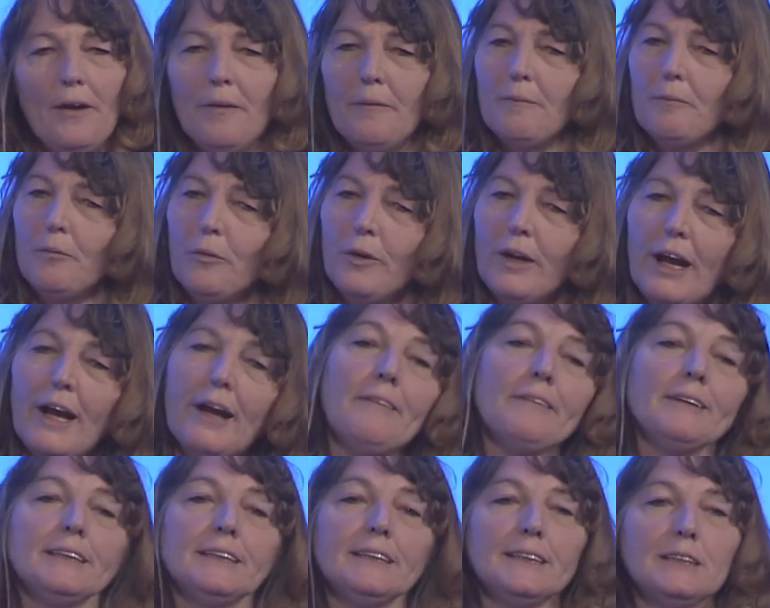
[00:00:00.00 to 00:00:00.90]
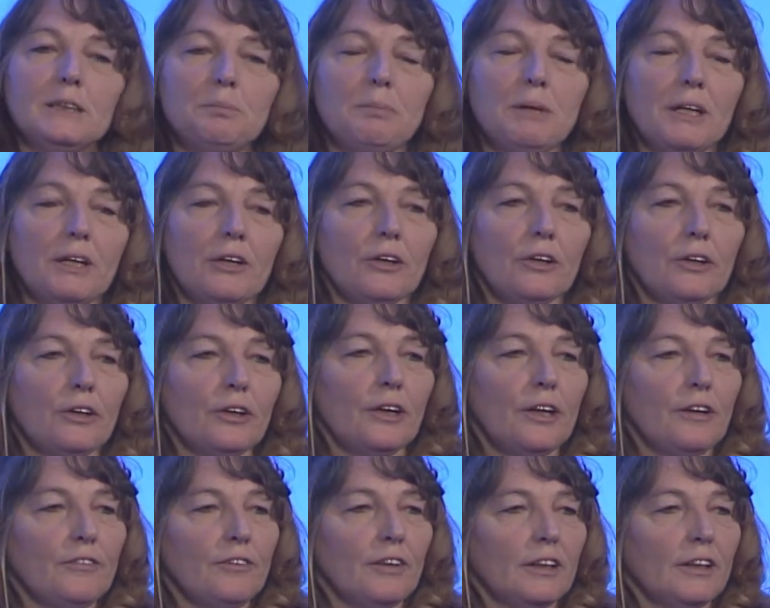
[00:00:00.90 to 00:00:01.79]
When I was the Speaker
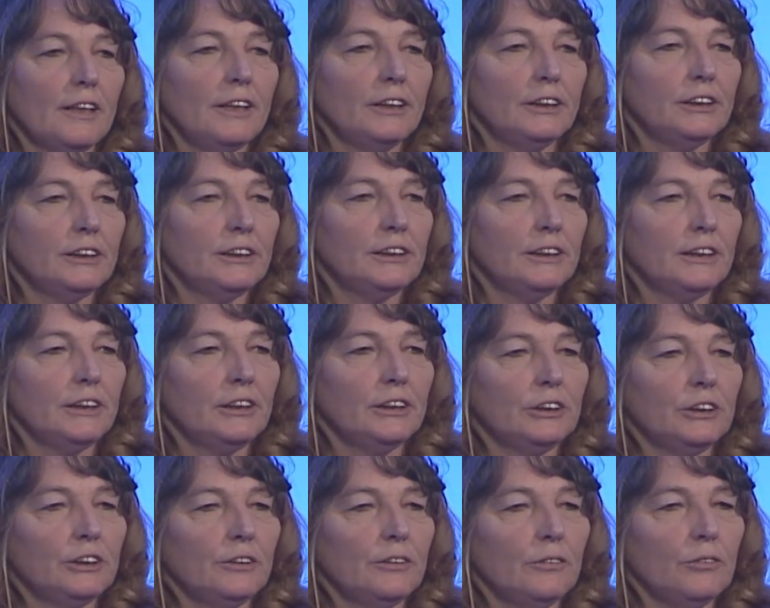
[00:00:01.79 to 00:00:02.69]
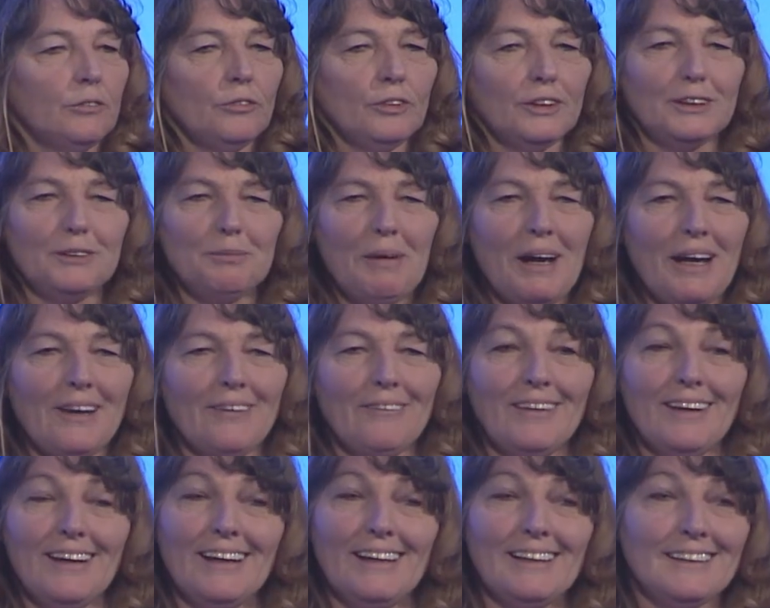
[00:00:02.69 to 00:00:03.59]
of the legislature, which by the
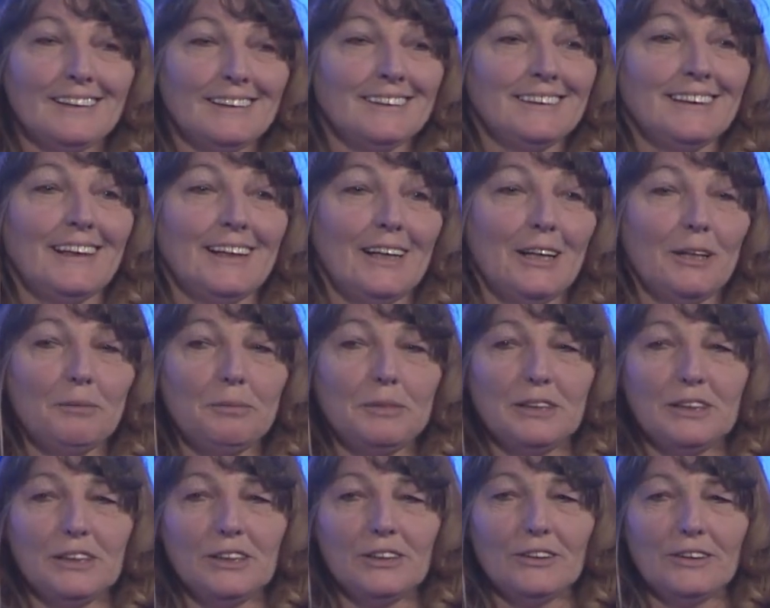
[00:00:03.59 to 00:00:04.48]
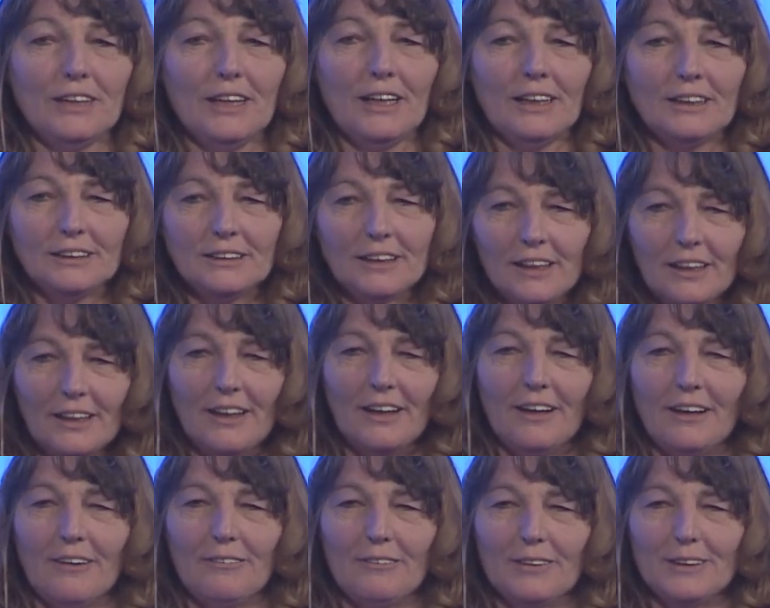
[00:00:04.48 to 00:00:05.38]
way, I didn't sign up to do that. I
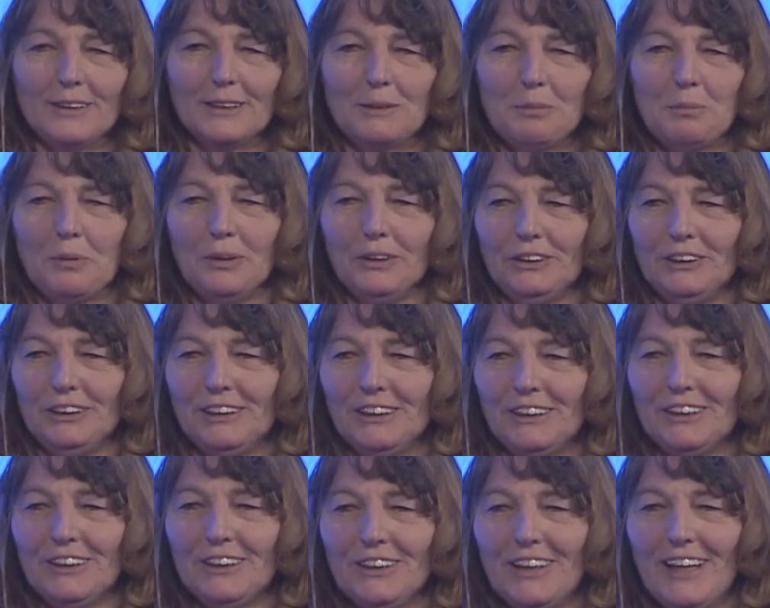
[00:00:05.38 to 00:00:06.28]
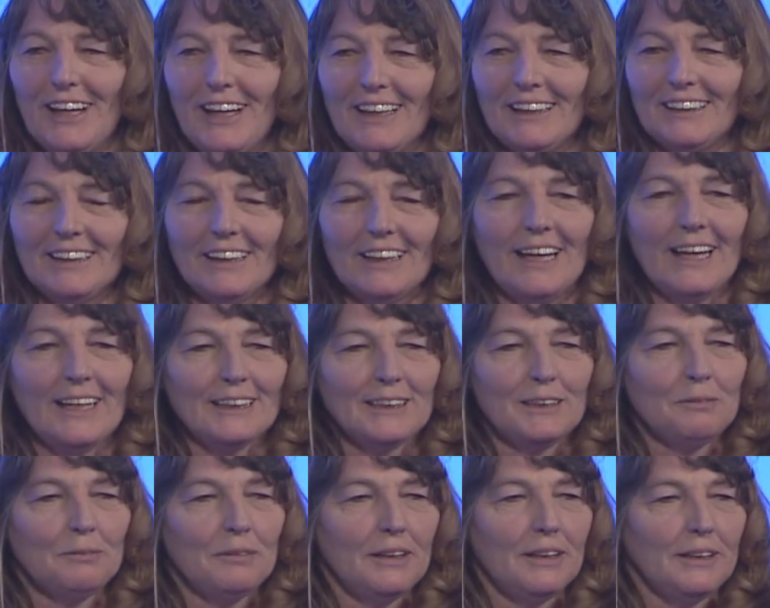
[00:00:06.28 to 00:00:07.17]
kind of was pushed to do that at the last
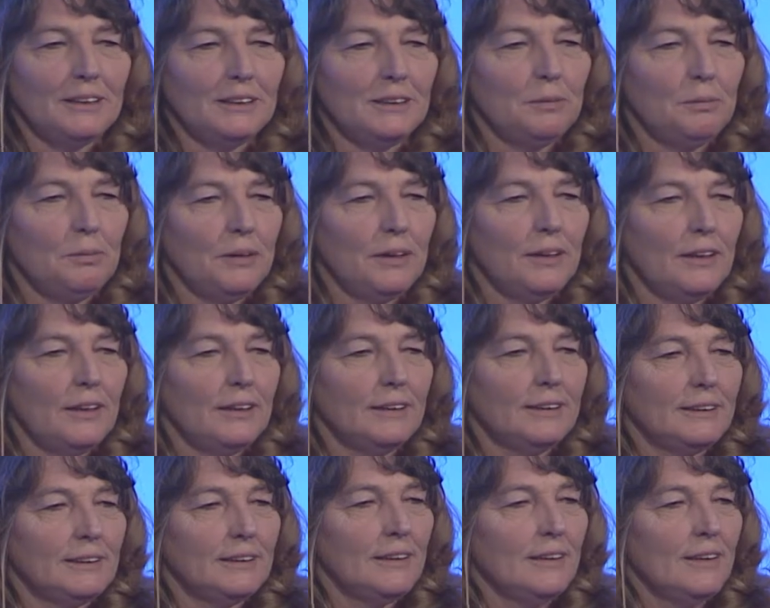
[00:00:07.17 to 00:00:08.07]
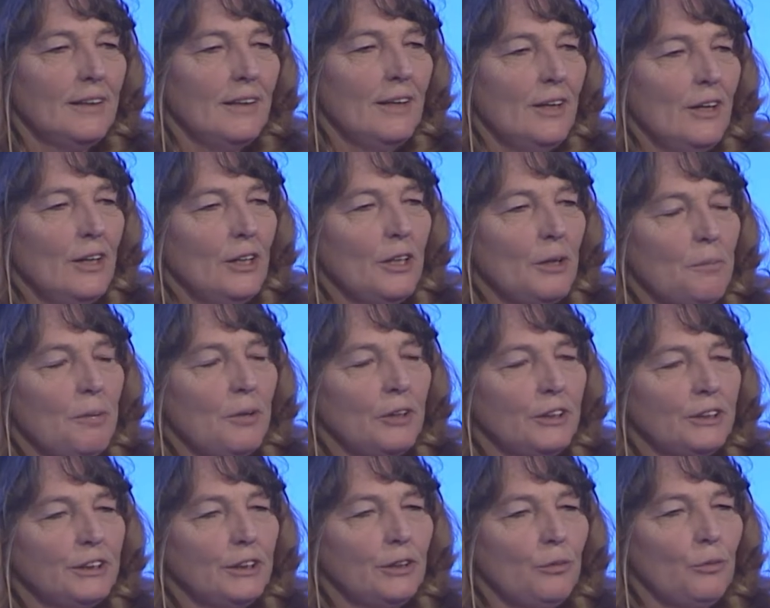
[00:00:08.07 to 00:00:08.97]
minute because the
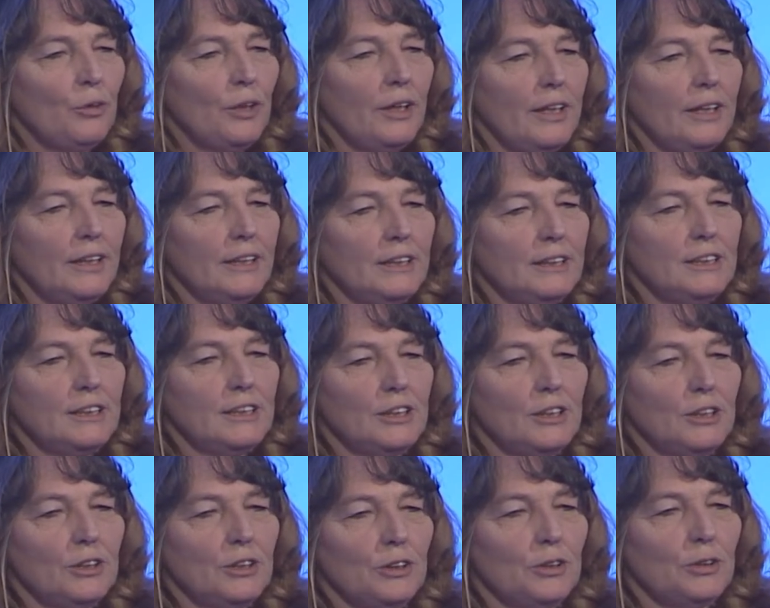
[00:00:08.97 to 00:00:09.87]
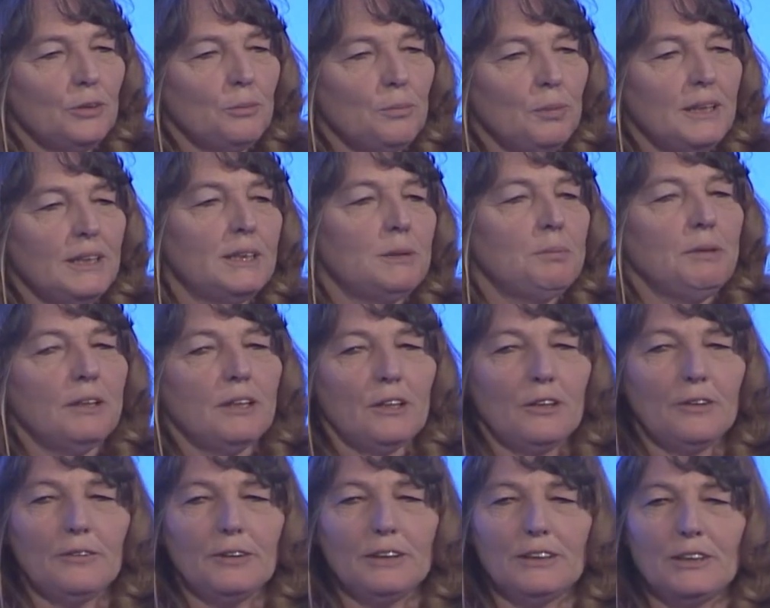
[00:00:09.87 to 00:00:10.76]
person running to be Speaker
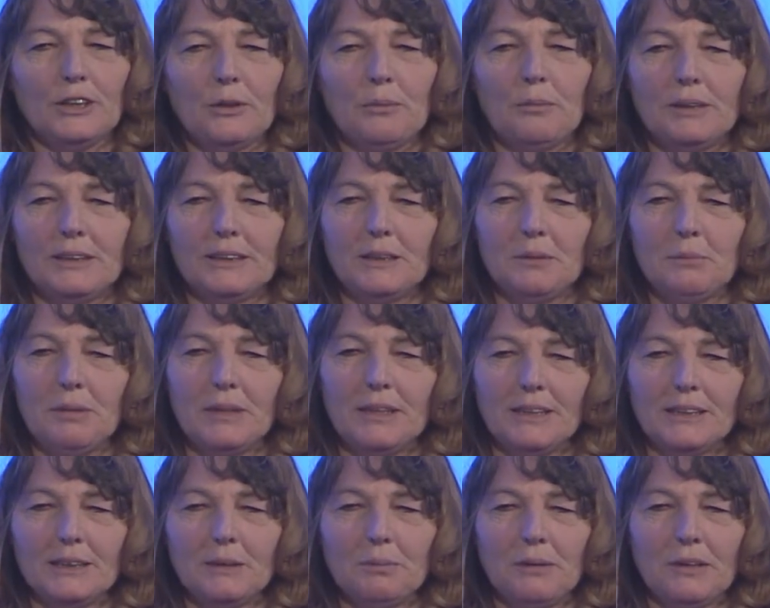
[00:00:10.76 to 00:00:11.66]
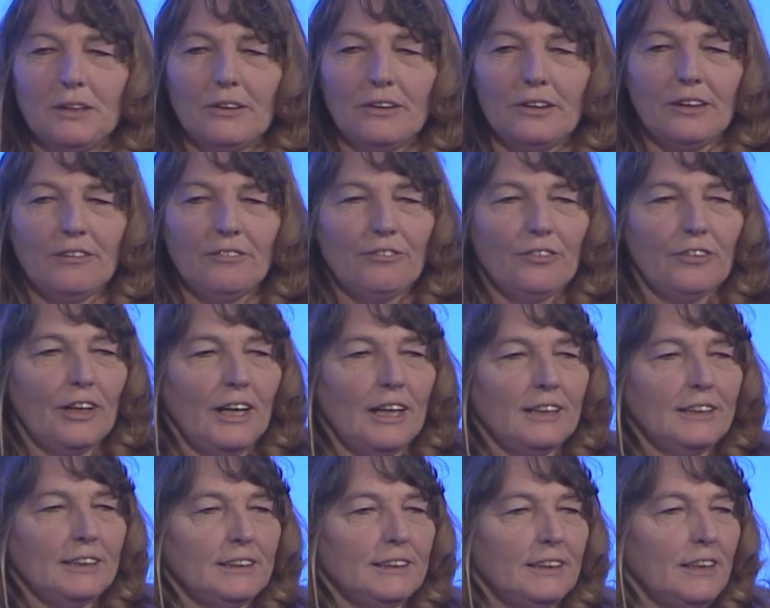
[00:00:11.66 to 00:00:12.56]
was so busy being Speaker he forgot
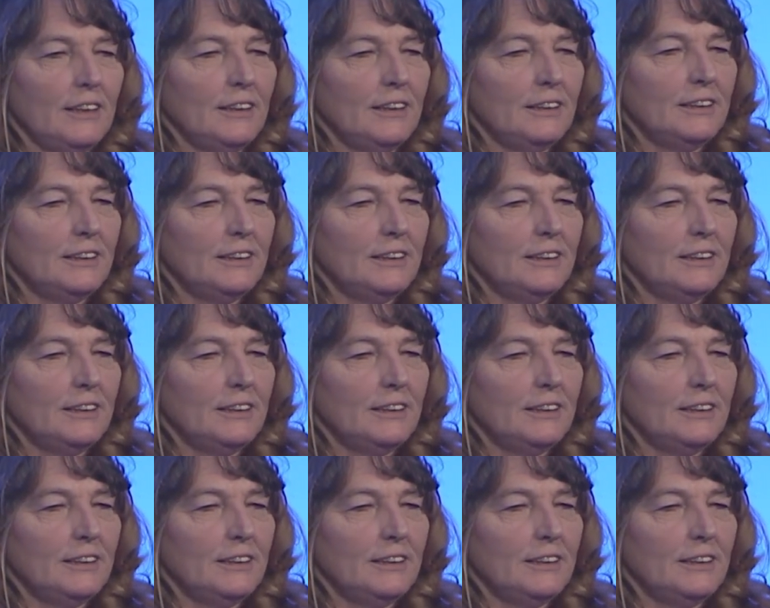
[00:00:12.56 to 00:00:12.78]
to stay in his